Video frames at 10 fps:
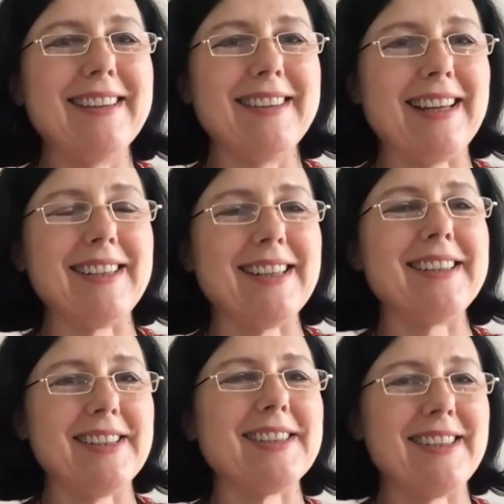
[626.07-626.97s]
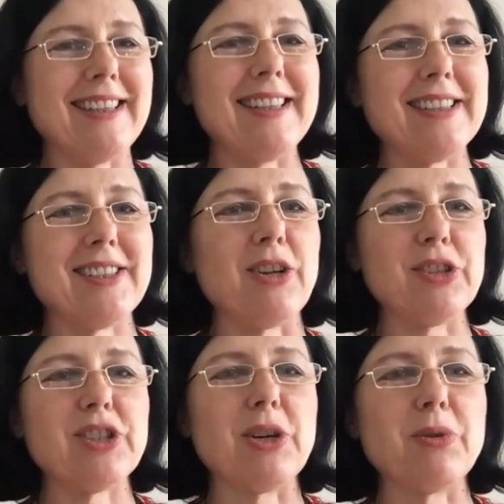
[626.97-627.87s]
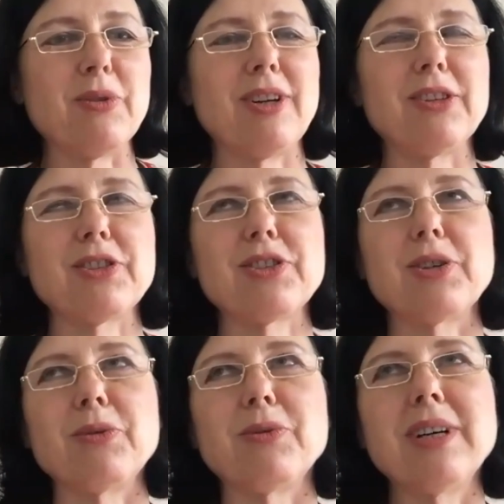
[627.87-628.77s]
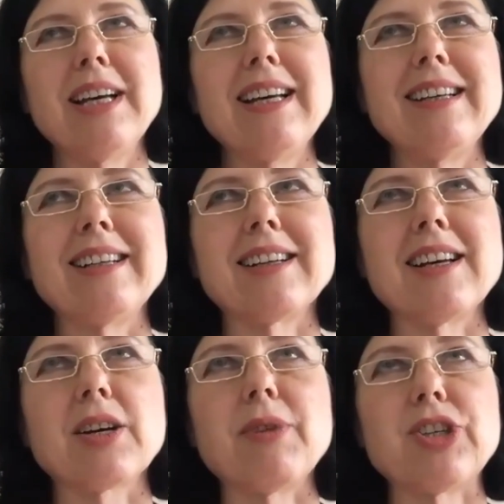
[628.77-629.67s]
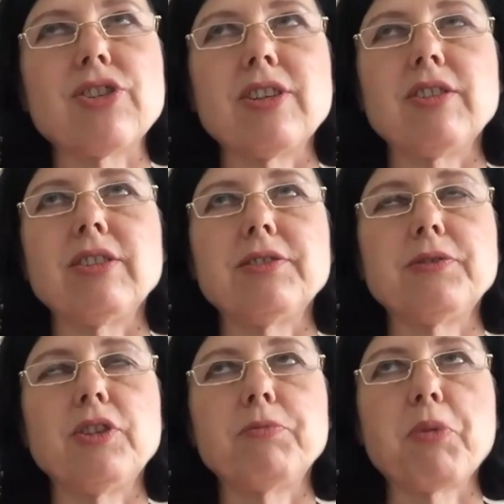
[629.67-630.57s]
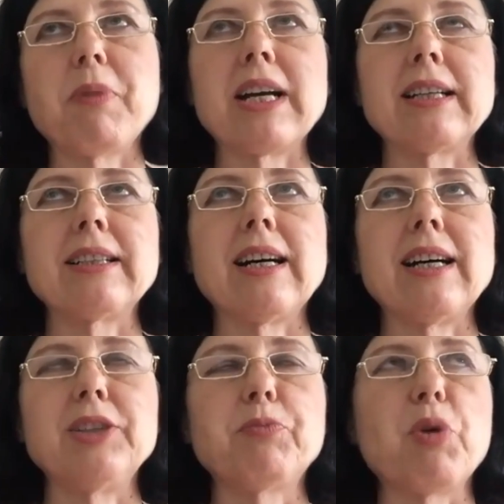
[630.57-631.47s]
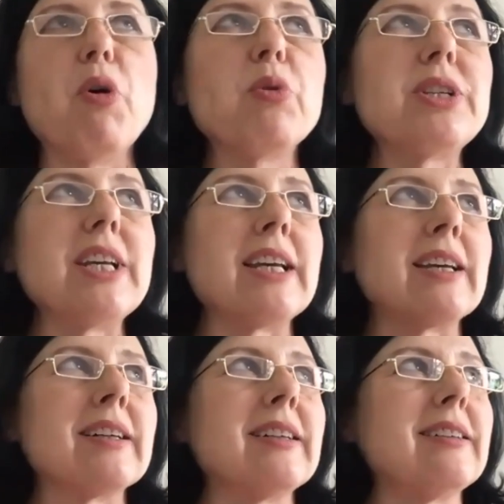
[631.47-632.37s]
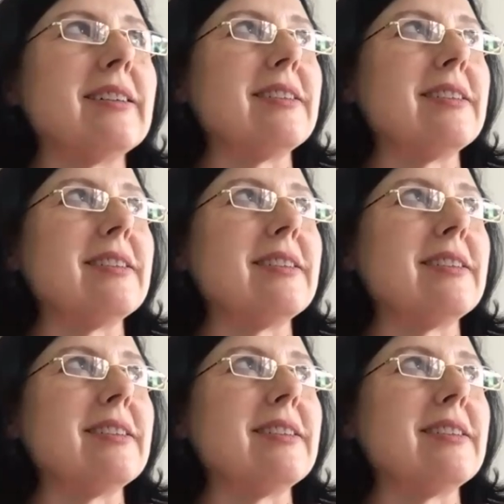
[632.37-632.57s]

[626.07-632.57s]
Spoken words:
That it is also a question of propaganda and promoting